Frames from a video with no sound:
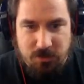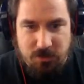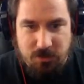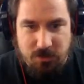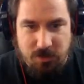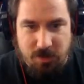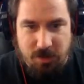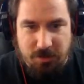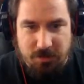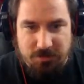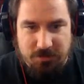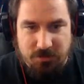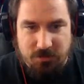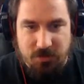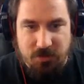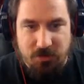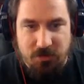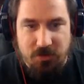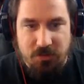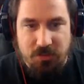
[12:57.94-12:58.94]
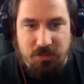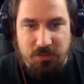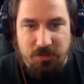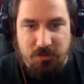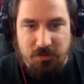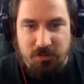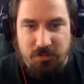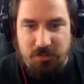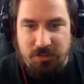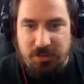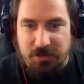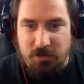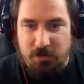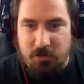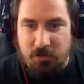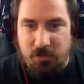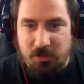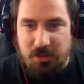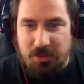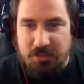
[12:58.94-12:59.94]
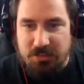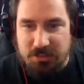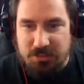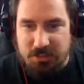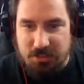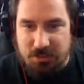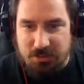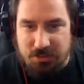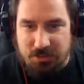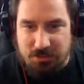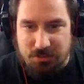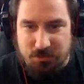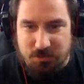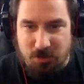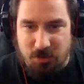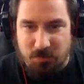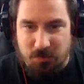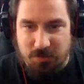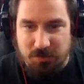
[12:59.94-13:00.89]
Alright, so they're a little glitched at this moment.